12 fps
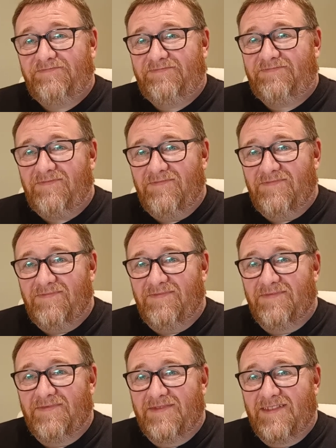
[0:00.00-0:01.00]

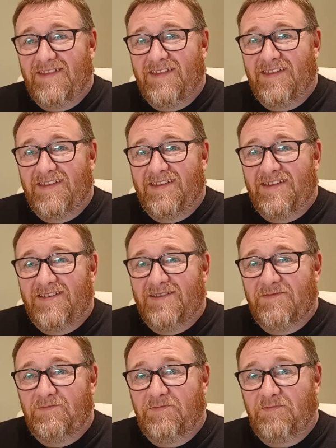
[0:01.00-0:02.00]

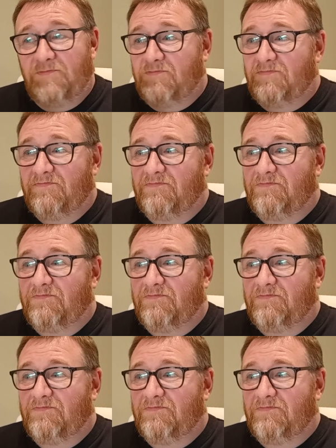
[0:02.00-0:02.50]
No one is speaking in this clip.